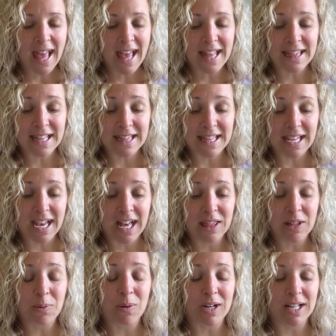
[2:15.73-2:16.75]
And then the
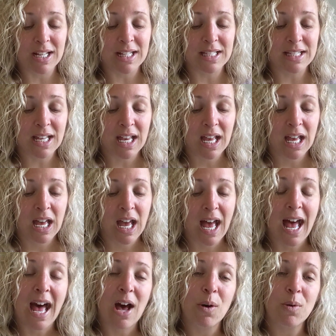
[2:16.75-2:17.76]
other one is
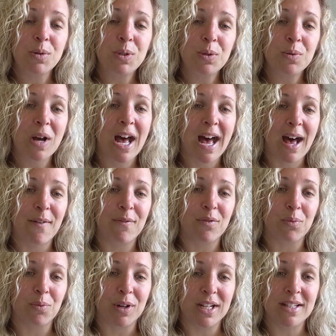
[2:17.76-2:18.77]
how to have
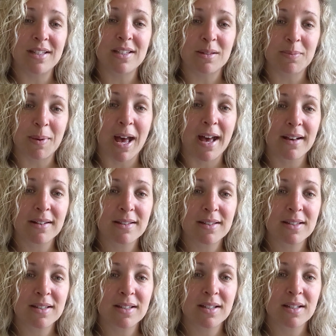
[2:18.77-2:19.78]

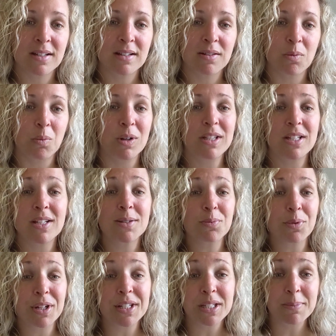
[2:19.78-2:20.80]
respect. What does
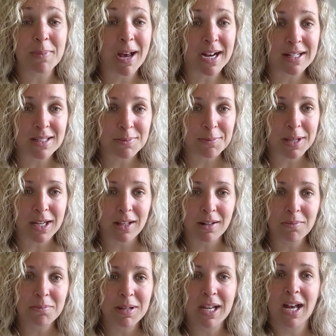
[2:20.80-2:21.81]
respect
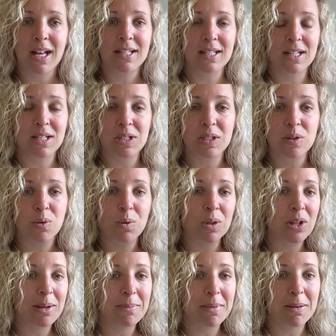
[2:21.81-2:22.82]
mean? Because in
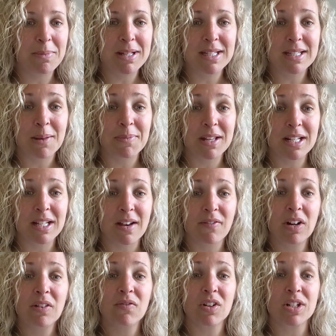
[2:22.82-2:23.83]
school it may be something
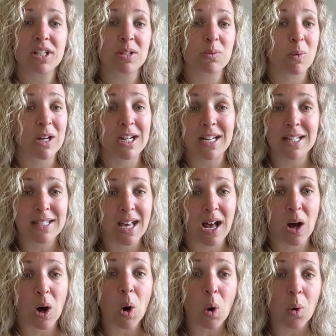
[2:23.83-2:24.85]
different versus what it is at
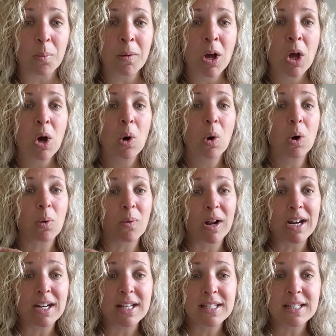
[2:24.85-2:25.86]
home or
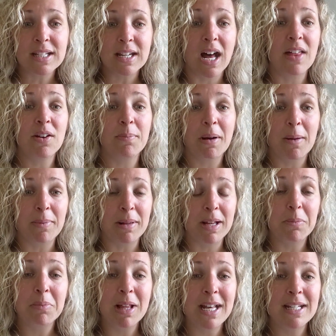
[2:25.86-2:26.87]
what it is in other
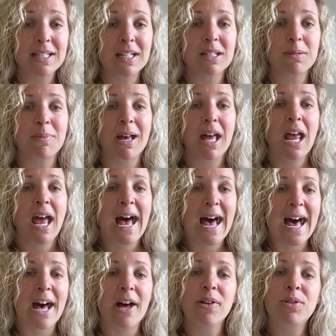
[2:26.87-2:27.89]
public places. But
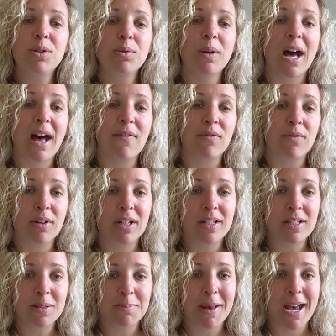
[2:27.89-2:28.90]
how to have
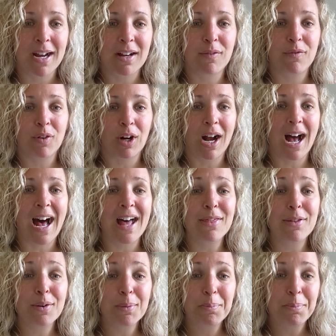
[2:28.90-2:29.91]
respect for
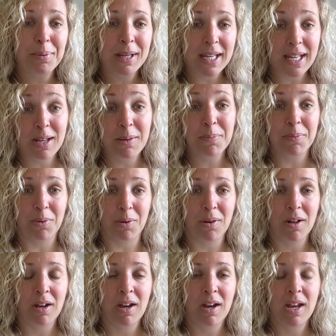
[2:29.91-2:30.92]
other people.